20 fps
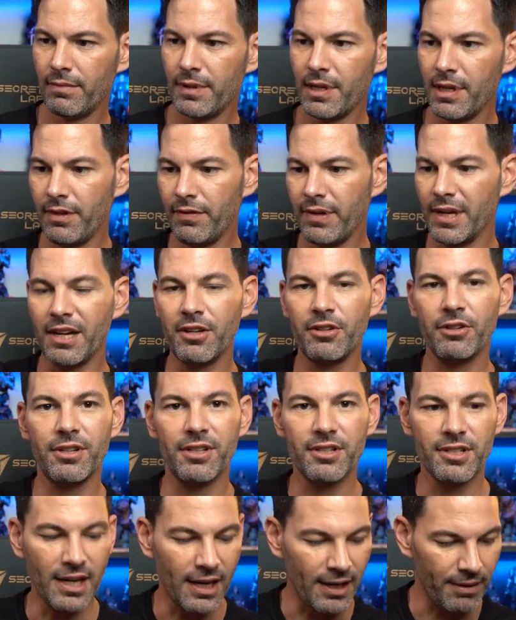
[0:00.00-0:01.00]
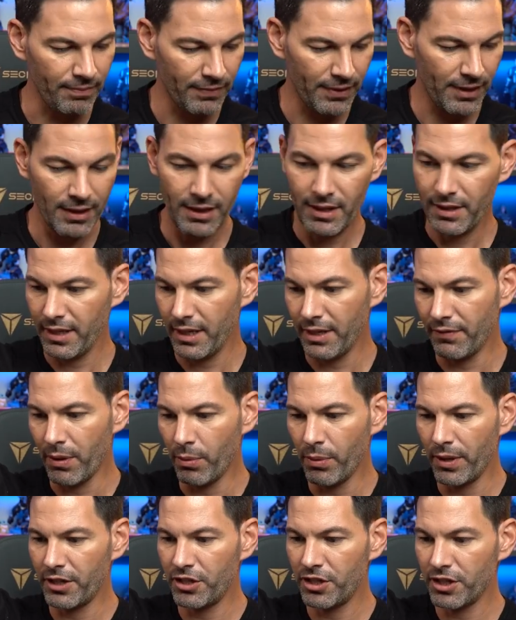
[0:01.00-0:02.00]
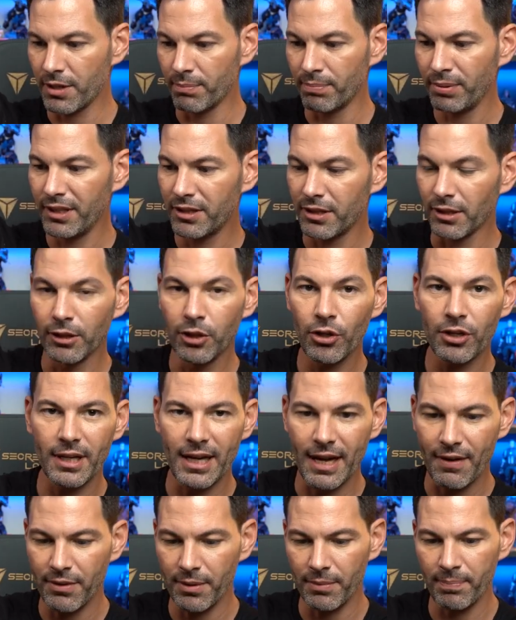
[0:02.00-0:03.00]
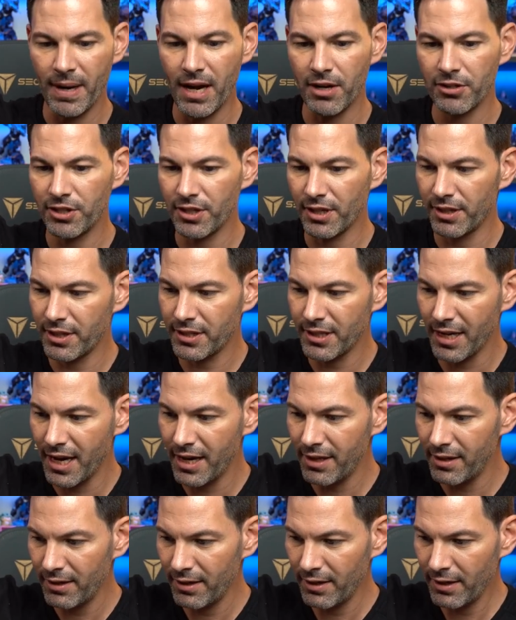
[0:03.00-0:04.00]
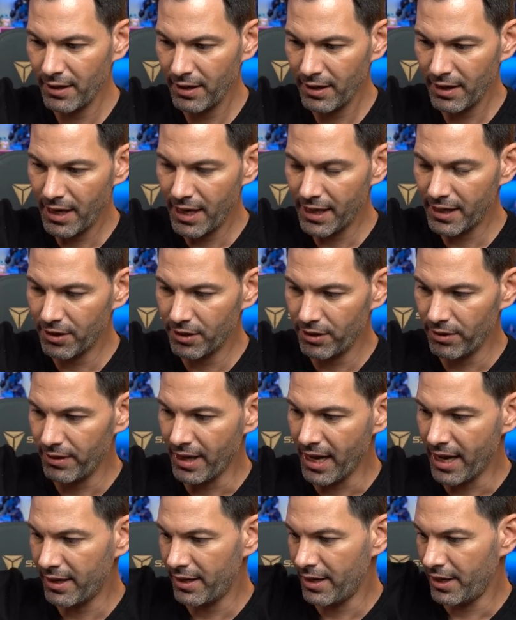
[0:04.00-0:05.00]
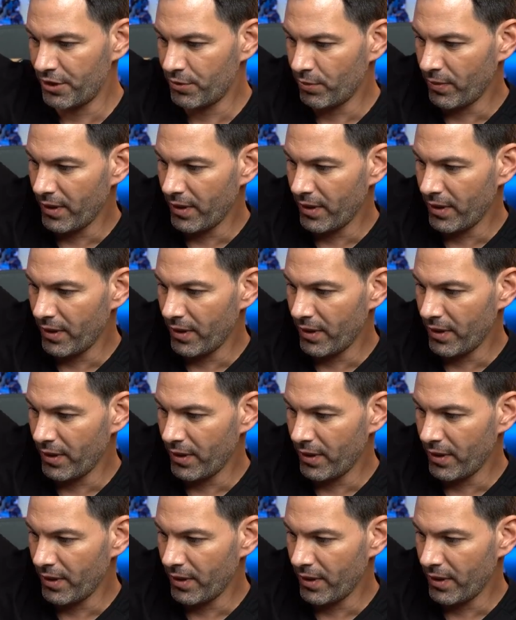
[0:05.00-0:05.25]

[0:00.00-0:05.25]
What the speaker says: And you've got your design. Then if I want to just complete the look and have the pouches on the side, I can do that as